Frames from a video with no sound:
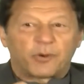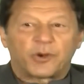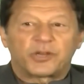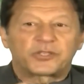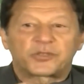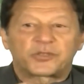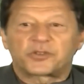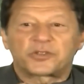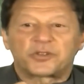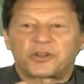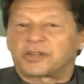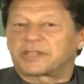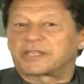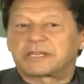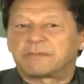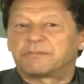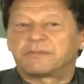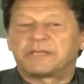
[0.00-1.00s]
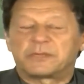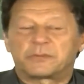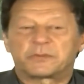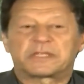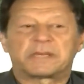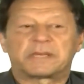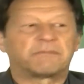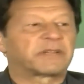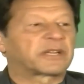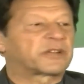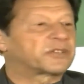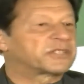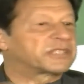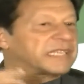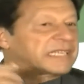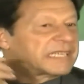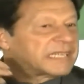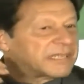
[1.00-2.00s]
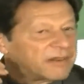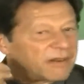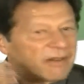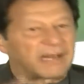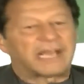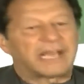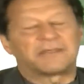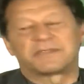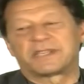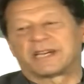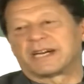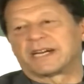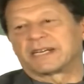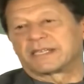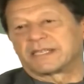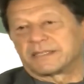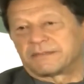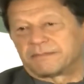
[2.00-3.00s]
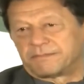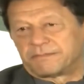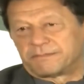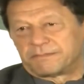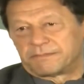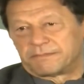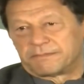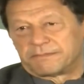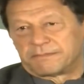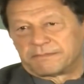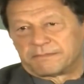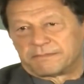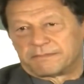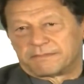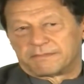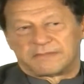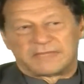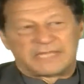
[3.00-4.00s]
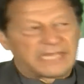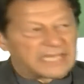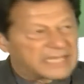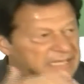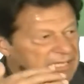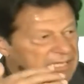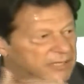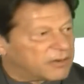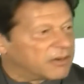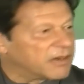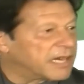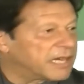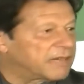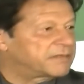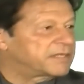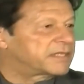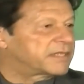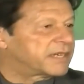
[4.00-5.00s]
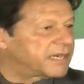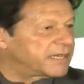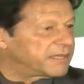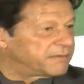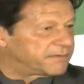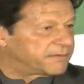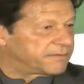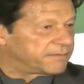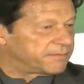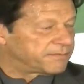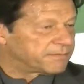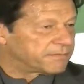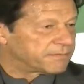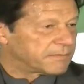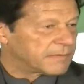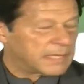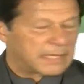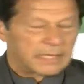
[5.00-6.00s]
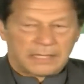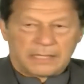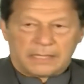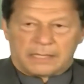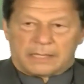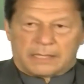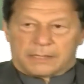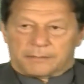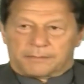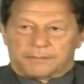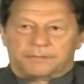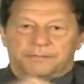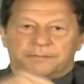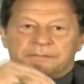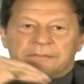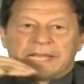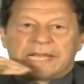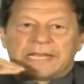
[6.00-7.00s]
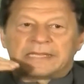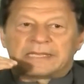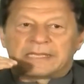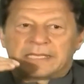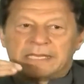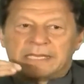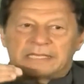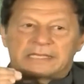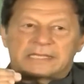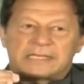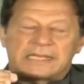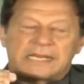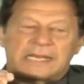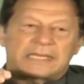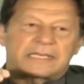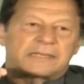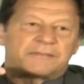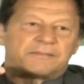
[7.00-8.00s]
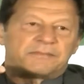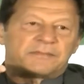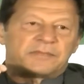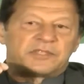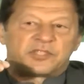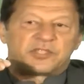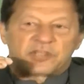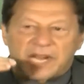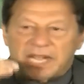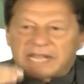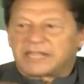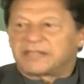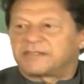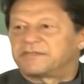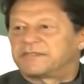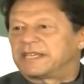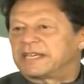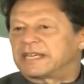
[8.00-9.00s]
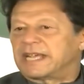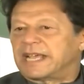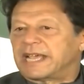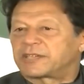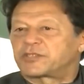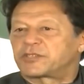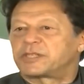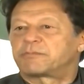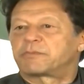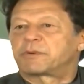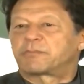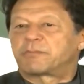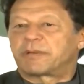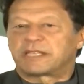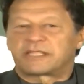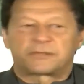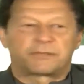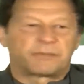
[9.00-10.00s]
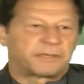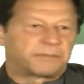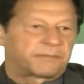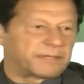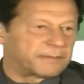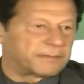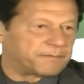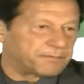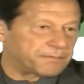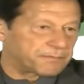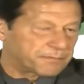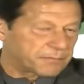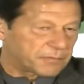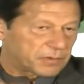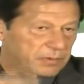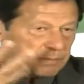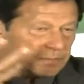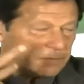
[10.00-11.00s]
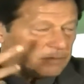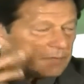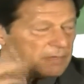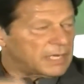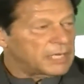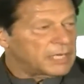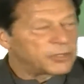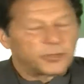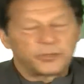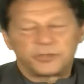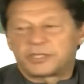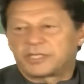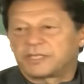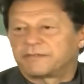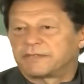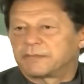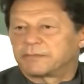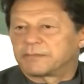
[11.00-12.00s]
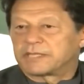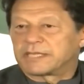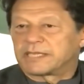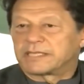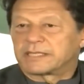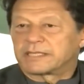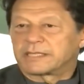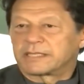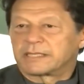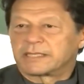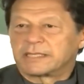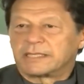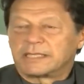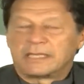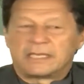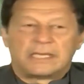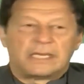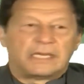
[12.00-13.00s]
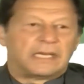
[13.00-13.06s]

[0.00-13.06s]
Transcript: Our boys could not compete with them because they did not have the hunger. They did not have the drive. And it's that drive that actually propels people to achieve their potential.